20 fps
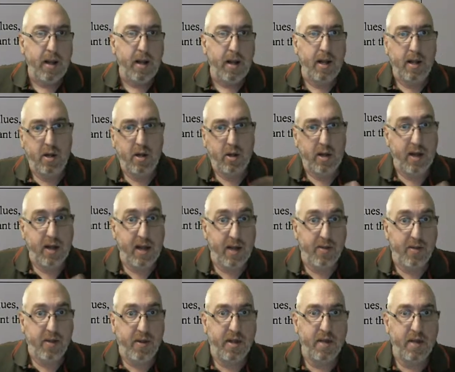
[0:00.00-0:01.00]
and looking at
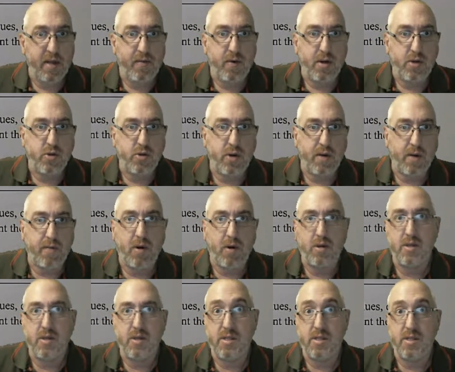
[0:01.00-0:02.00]
the different trig
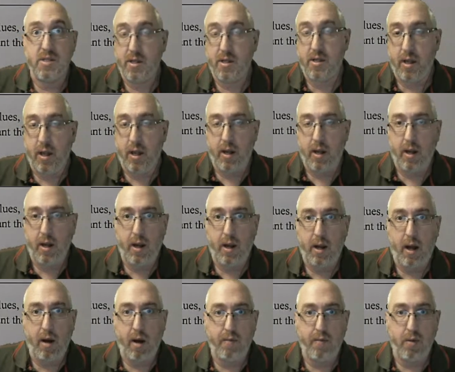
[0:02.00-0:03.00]
functions in,
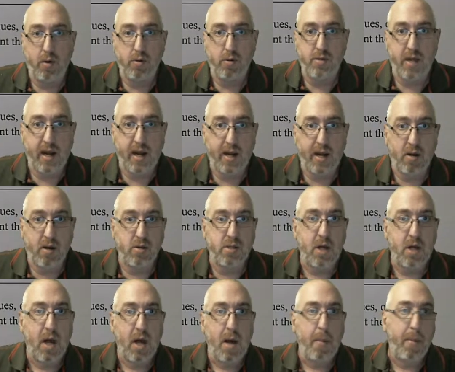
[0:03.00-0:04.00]
of those angles.
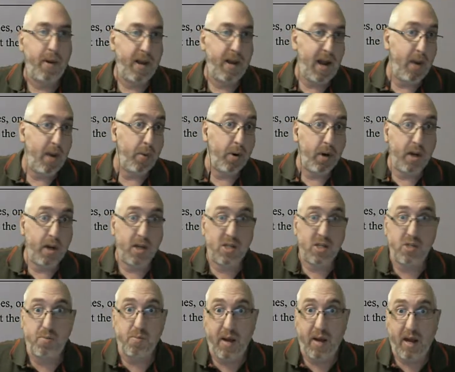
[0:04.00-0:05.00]
But now we're going to
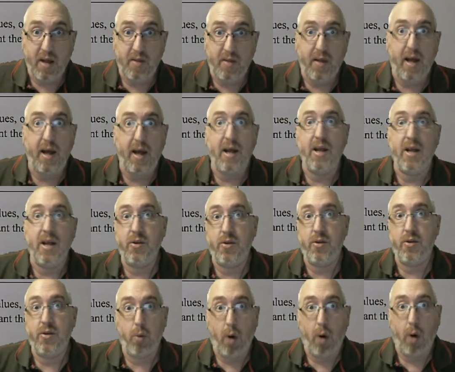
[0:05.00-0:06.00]
expand that
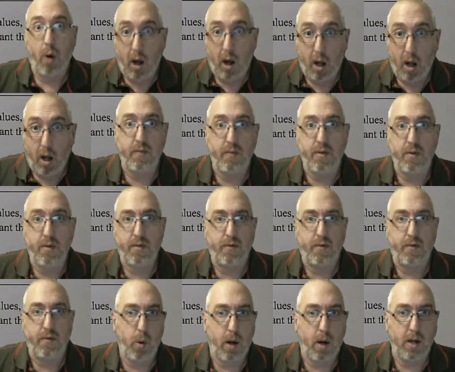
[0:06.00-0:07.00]
into all of the different
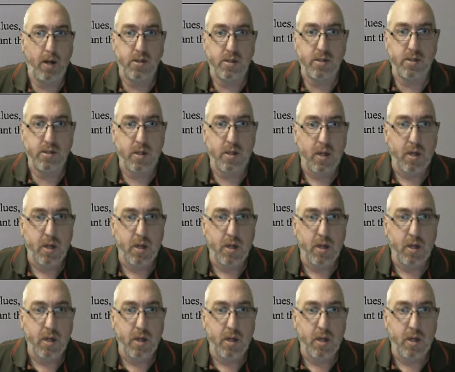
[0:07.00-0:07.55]
quadrants.